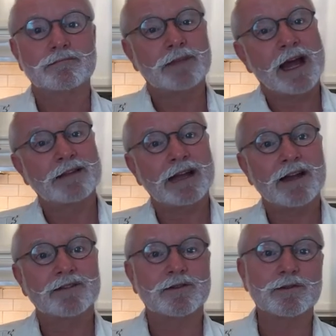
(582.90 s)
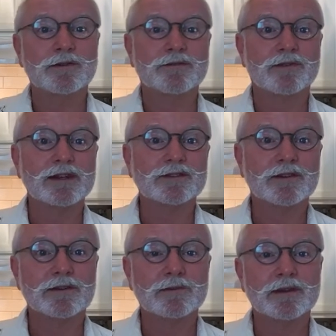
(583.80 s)
add that to the
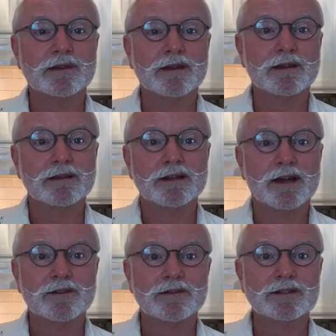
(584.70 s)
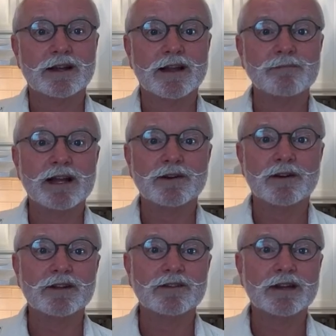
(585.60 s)
freezer with the others that I made
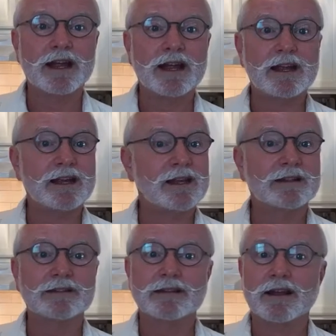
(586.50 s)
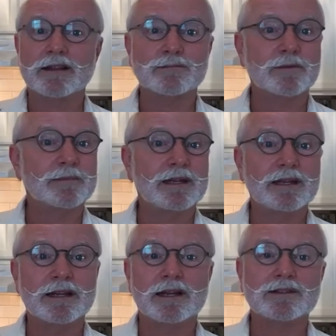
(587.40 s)
earlier today, and that will
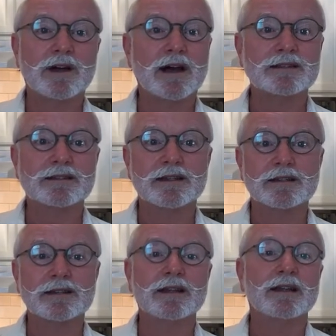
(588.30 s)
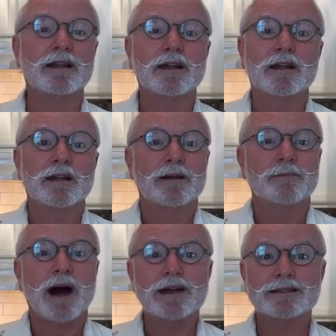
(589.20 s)
be tossed and
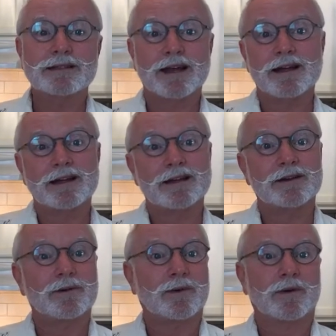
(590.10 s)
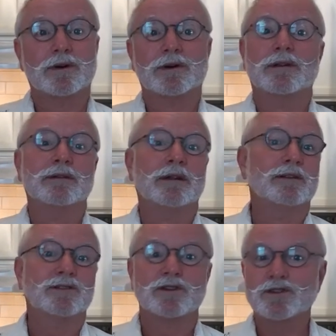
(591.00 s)
pasta or the
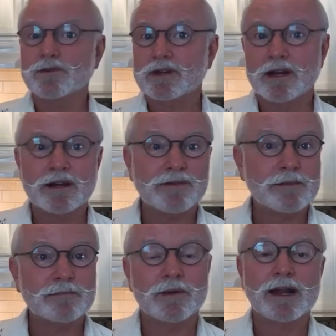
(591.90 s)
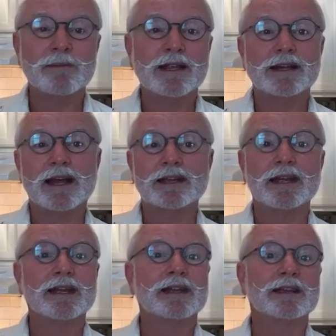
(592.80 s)
shakshuka when I make that
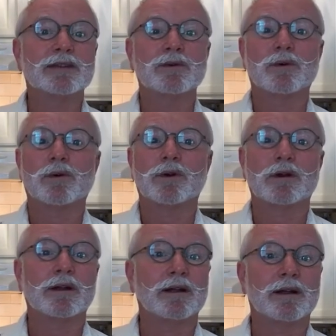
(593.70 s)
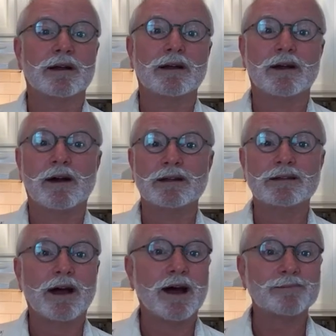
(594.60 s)
again, or on
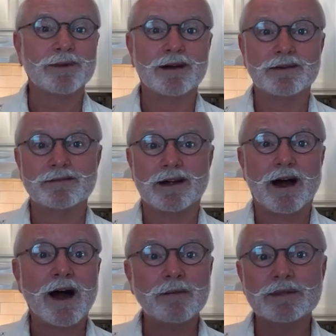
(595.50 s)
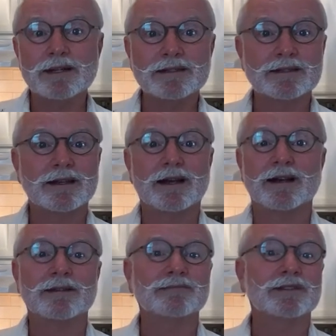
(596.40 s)
top of an omelet.
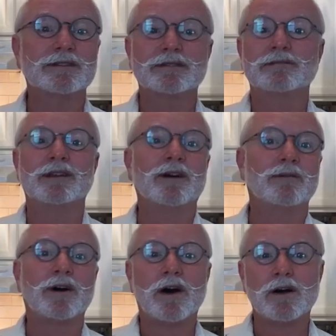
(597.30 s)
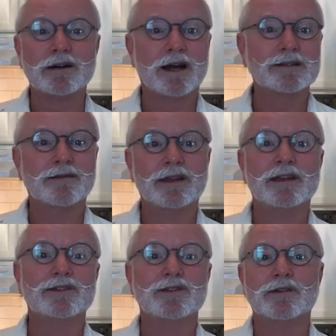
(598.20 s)
Just, you know, all kinds of
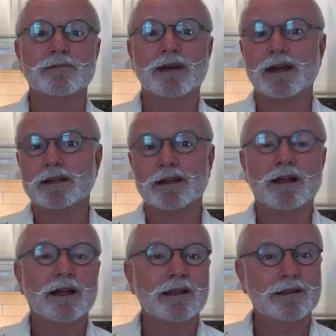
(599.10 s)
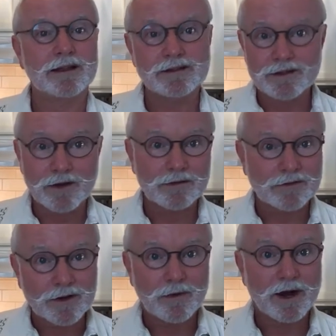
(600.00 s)
things you can make that don't
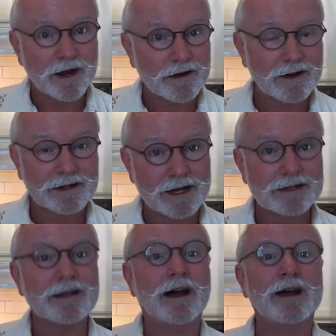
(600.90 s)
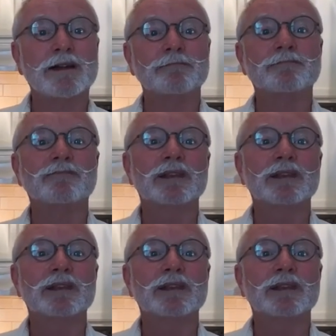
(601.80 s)
require a lot of time.